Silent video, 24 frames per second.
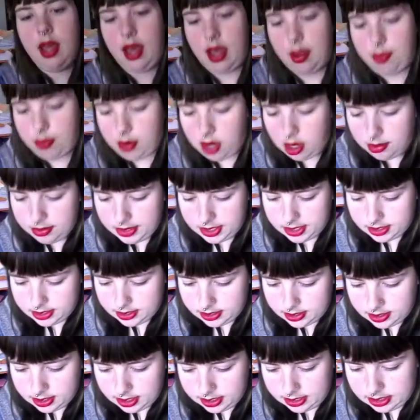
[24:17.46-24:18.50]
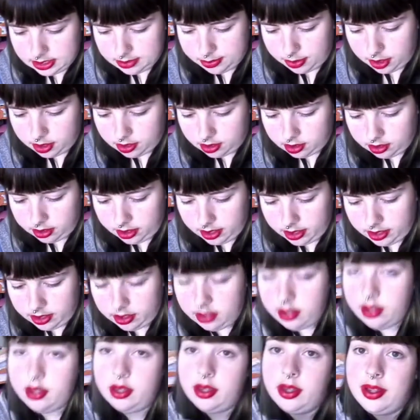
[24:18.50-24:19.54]
I promise it's sparkly.
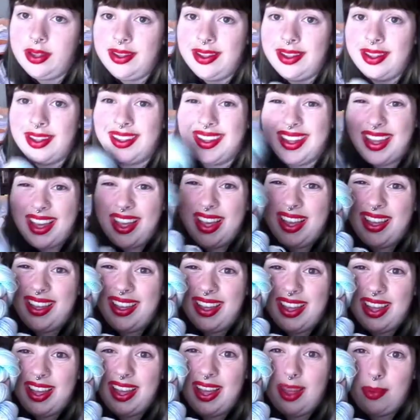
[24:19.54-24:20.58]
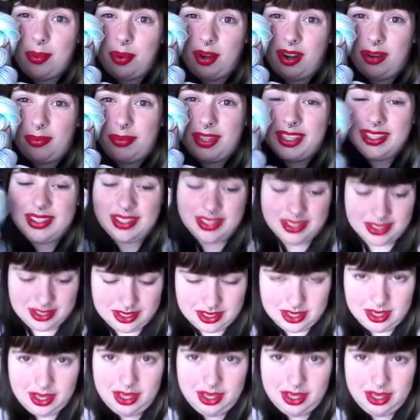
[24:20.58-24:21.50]
I promise.